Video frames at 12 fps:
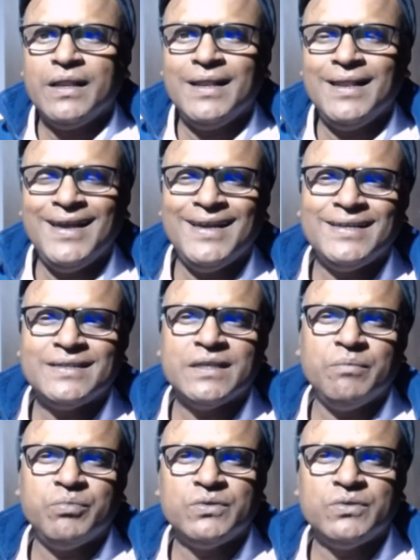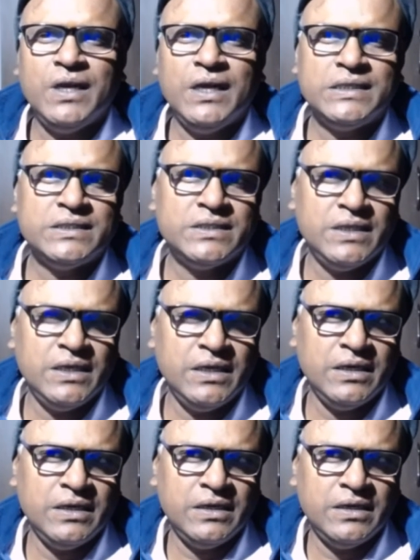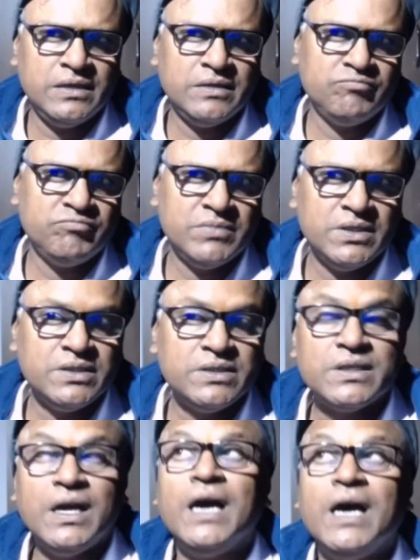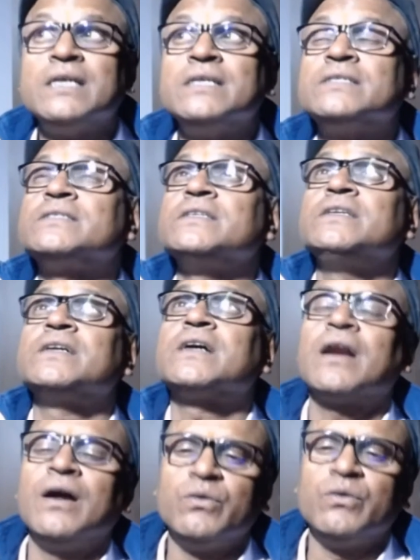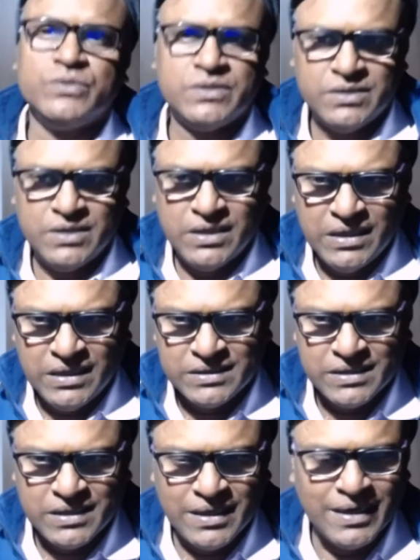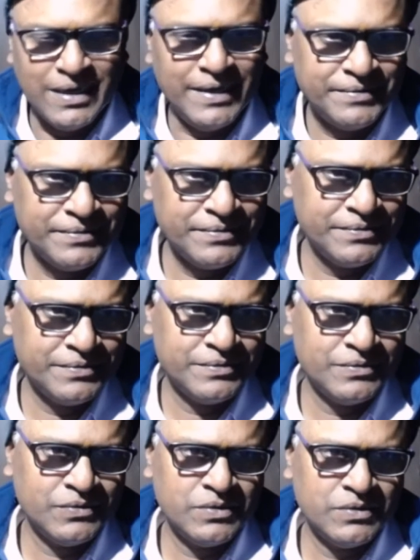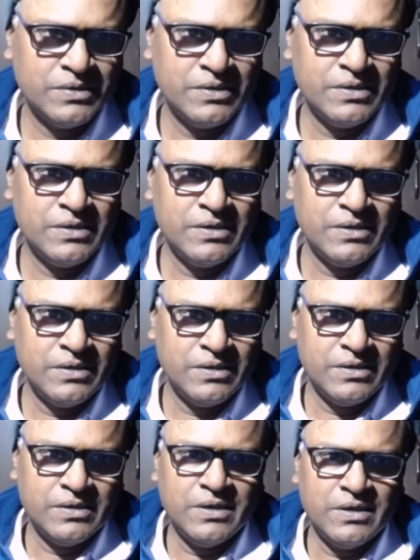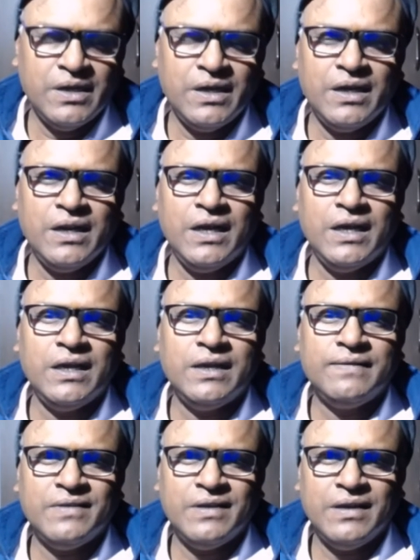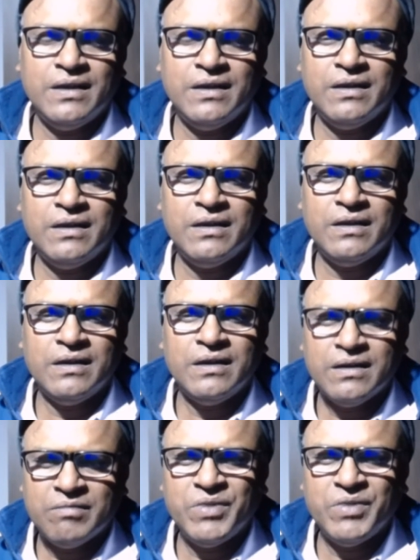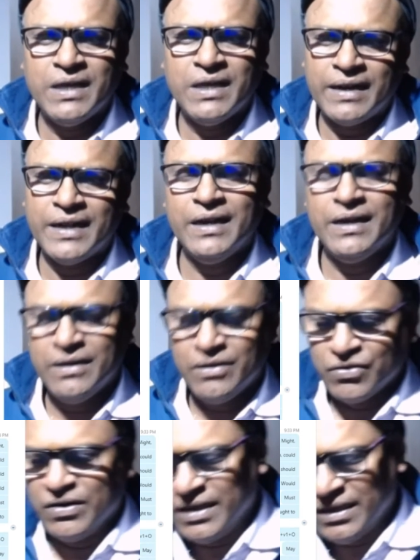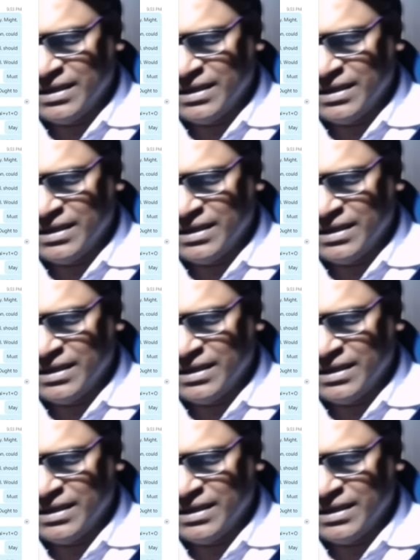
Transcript: Like suppose I say, means I see clouds in the sky. And I say it may rain today.